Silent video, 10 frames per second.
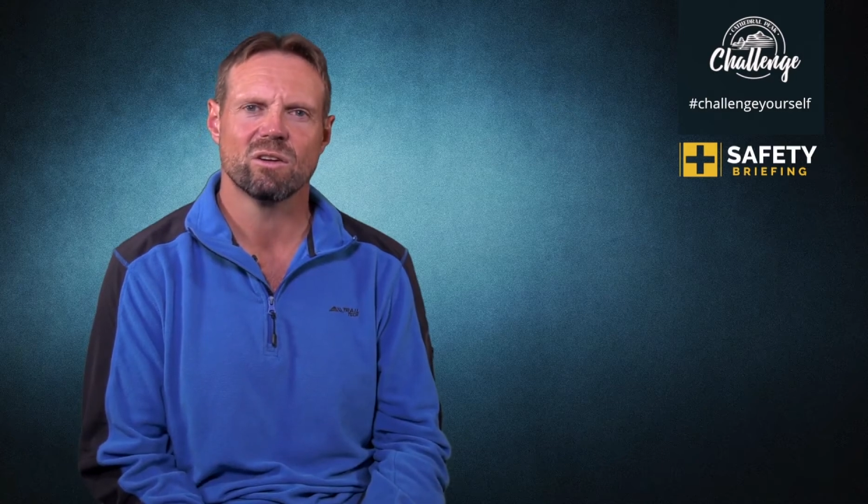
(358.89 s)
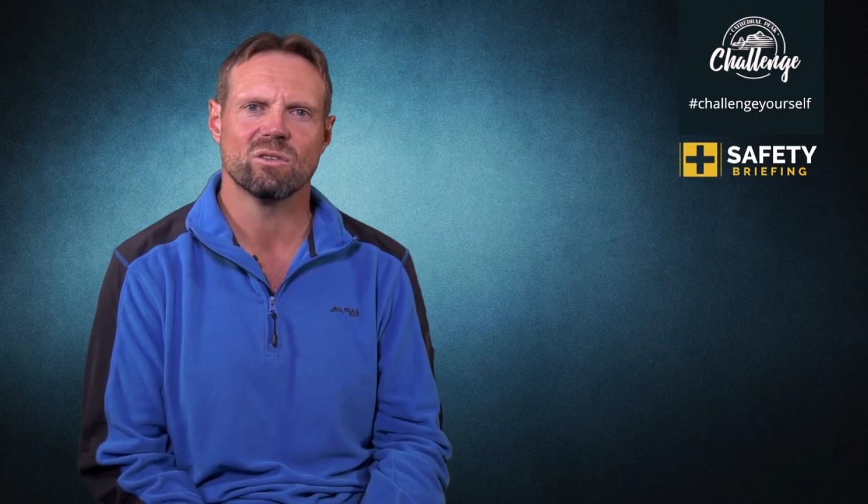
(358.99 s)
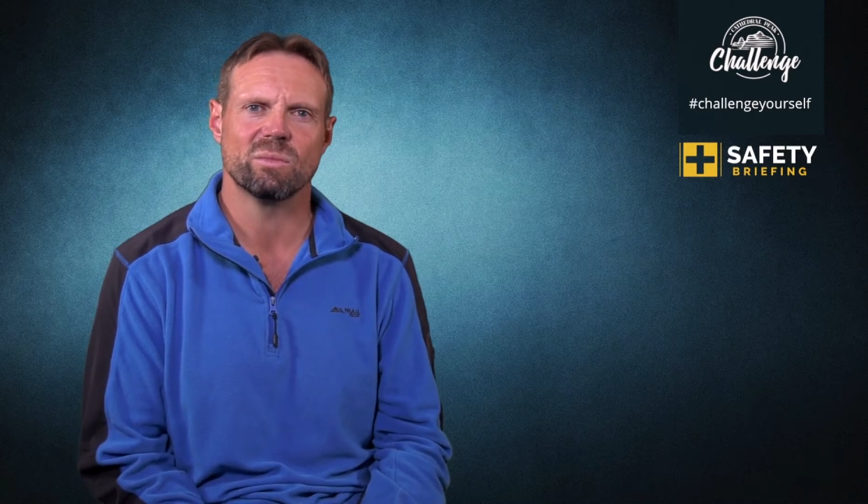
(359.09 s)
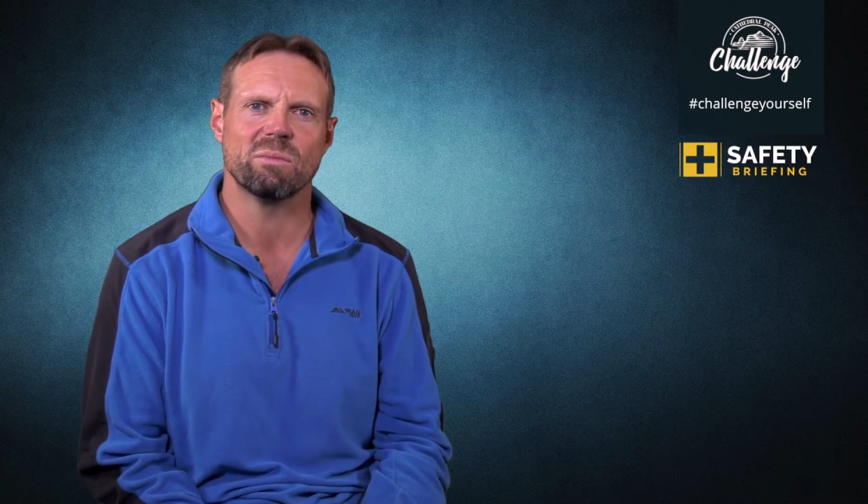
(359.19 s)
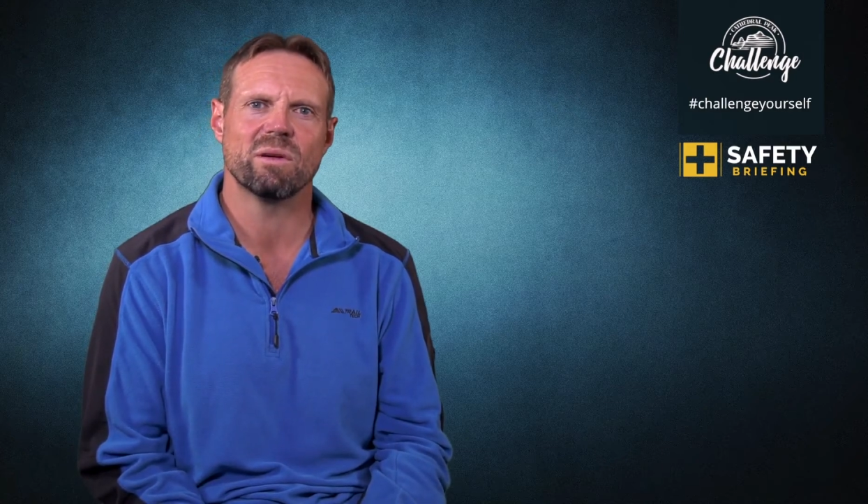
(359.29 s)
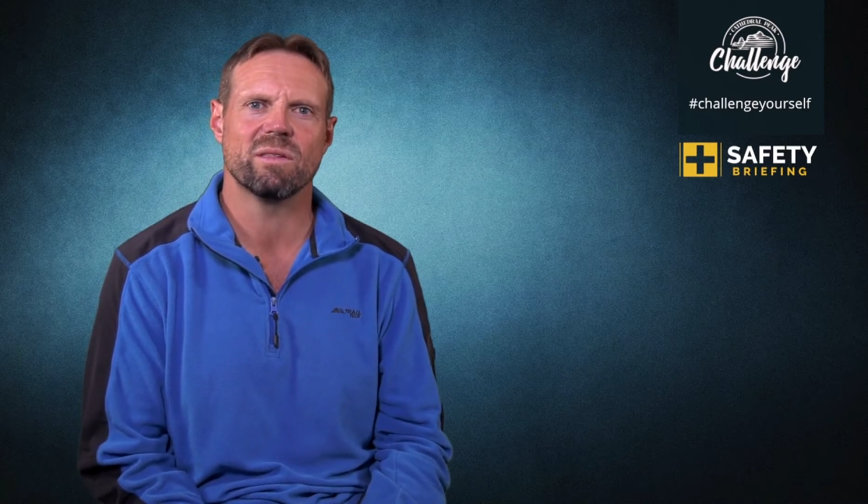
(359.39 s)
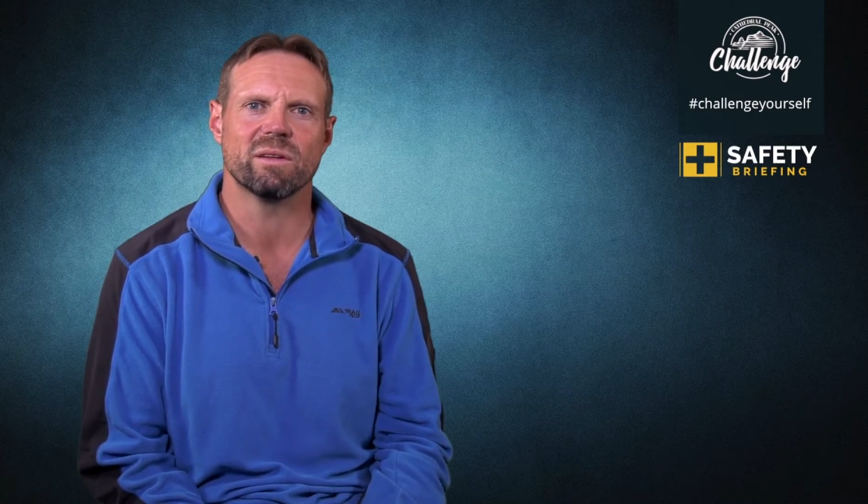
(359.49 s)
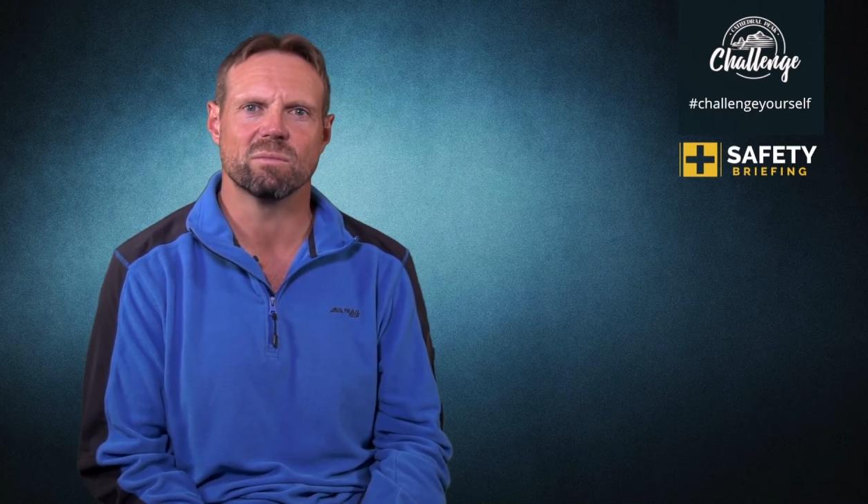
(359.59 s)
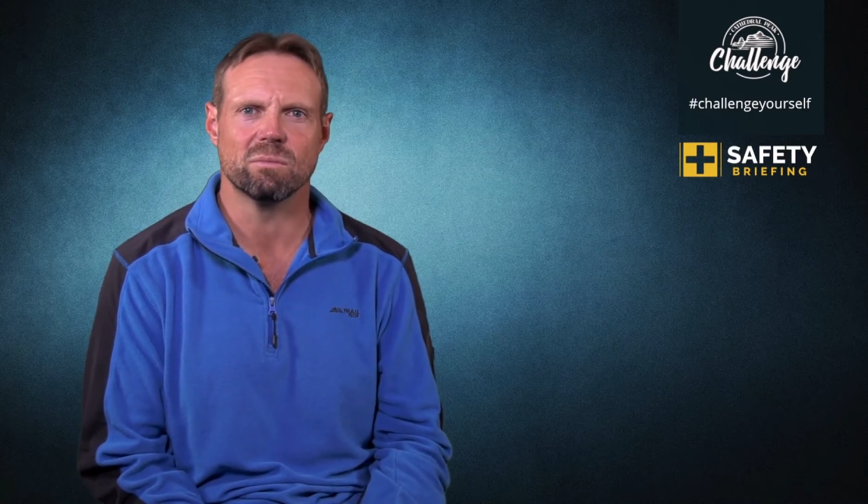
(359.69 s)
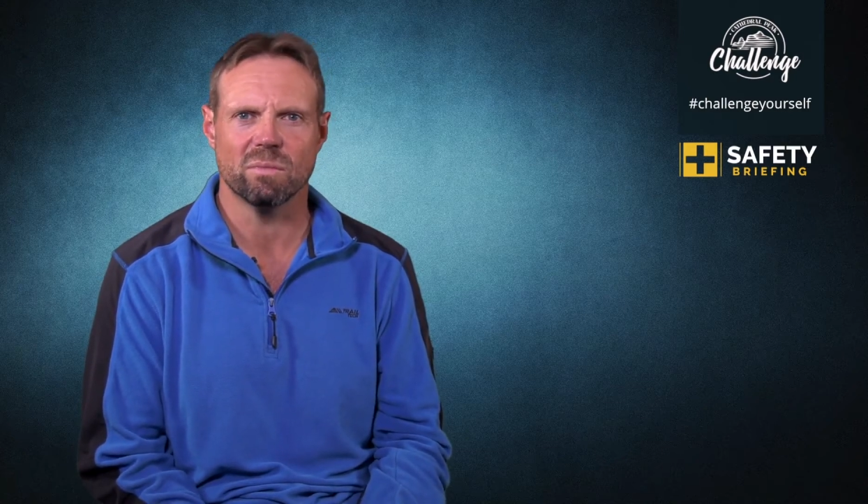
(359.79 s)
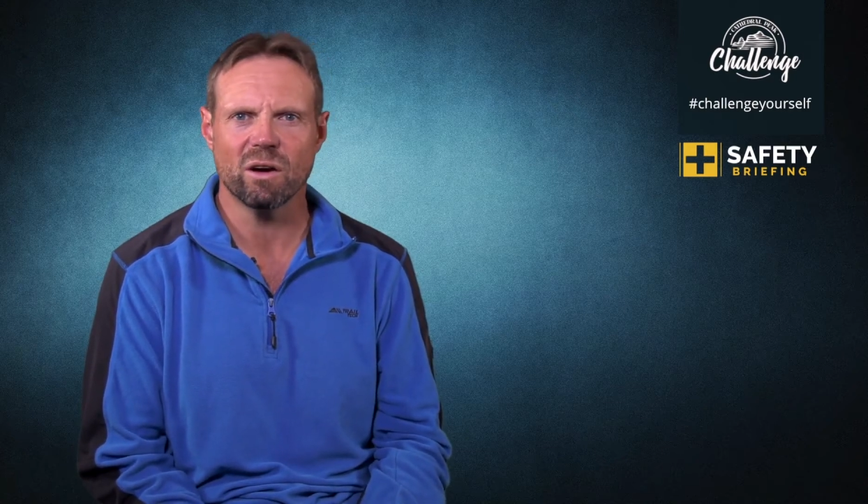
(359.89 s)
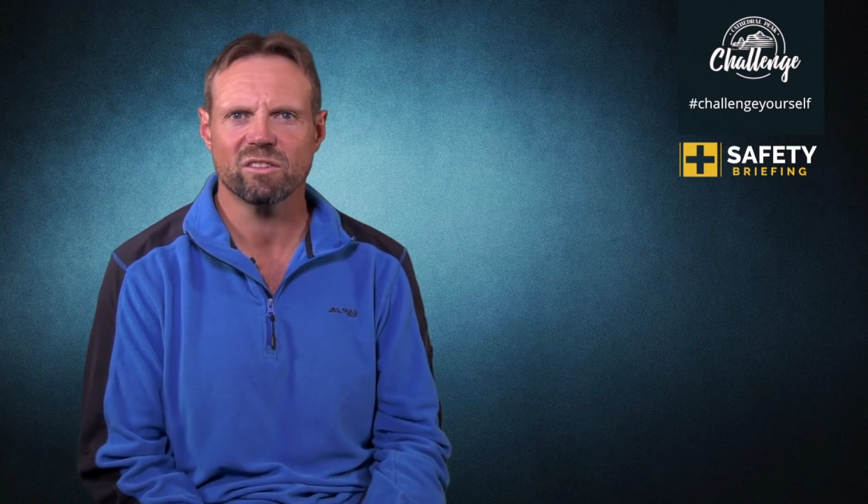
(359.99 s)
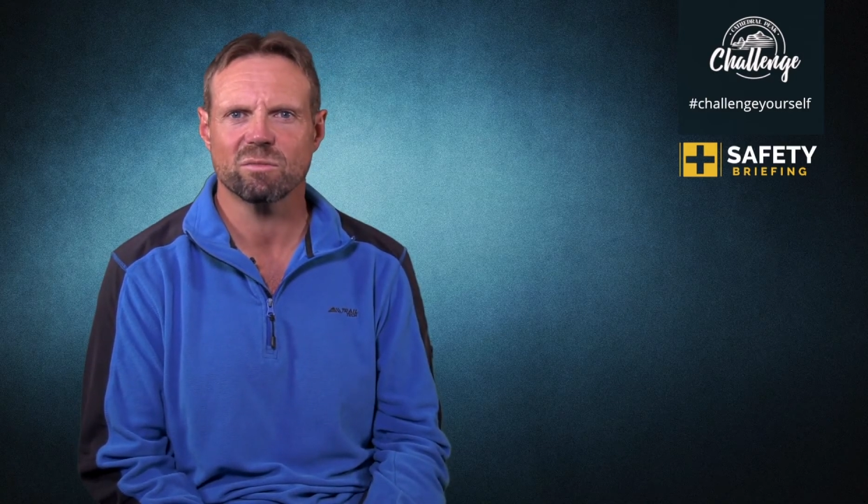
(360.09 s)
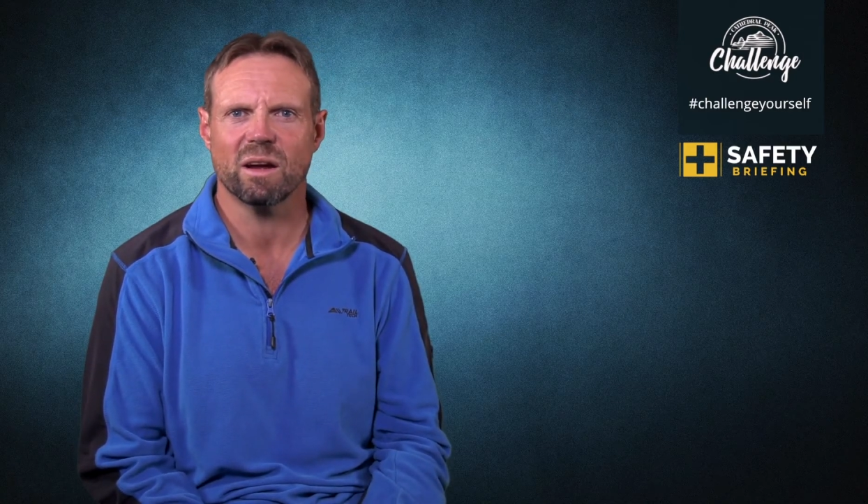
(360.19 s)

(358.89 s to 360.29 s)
Remember that most